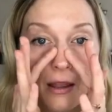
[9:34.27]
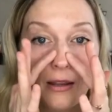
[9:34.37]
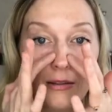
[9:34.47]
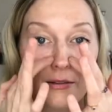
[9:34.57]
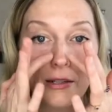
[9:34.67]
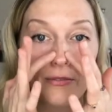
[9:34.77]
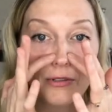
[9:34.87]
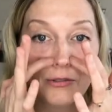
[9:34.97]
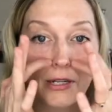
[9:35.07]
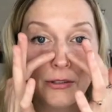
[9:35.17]
And you can
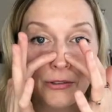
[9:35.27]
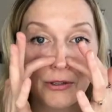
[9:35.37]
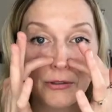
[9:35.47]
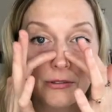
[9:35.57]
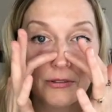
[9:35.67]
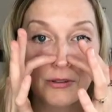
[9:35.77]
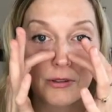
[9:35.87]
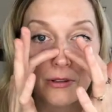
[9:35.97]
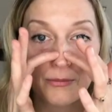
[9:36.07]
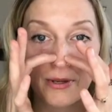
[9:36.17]
even drain your nose
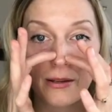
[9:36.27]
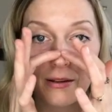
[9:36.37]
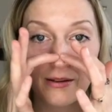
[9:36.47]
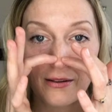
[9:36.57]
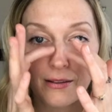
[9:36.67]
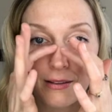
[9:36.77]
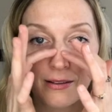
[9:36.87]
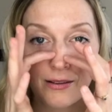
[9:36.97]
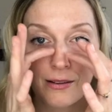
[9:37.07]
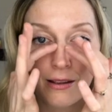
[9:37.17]
a little bit,
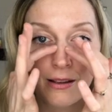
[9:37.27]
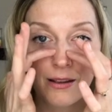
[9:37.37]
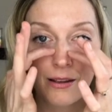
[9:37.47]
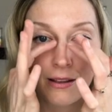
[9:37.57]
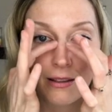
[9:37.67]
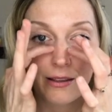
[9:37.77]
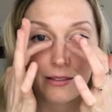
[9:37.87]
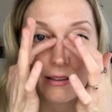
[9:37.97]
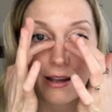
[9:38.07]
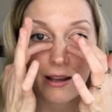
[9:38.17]

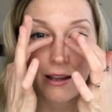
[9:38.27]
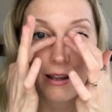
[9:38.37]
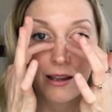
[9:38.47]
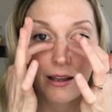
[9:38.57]
like that,